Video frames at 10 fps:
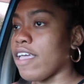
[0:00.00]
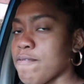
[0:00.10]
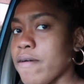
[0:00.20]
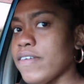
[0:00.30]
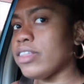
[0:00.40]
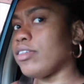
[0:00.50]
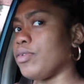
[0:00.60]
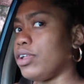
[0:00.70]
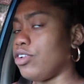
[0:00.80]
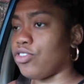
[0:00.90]
My face is
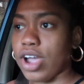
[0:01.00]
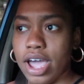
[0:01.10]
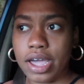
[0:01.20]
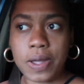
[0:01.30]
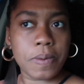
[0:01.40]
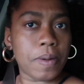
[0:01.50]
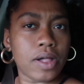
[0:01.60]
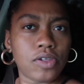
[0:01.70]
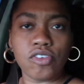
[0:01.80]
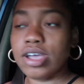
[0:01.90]
really dry. I
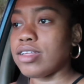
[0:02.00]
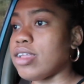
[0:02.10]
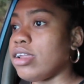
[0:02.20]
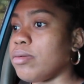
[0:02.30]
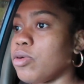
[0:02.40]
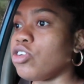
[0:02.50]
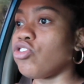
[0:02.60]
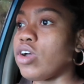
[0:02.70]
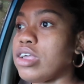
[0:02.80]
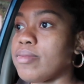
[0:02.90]
apologize. I didn't
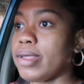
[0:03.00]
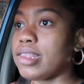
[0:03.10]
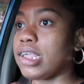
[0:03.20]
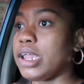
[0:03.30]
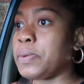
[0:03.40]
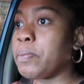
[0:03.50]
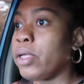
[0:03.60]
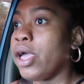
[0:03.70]
moisturize my skin.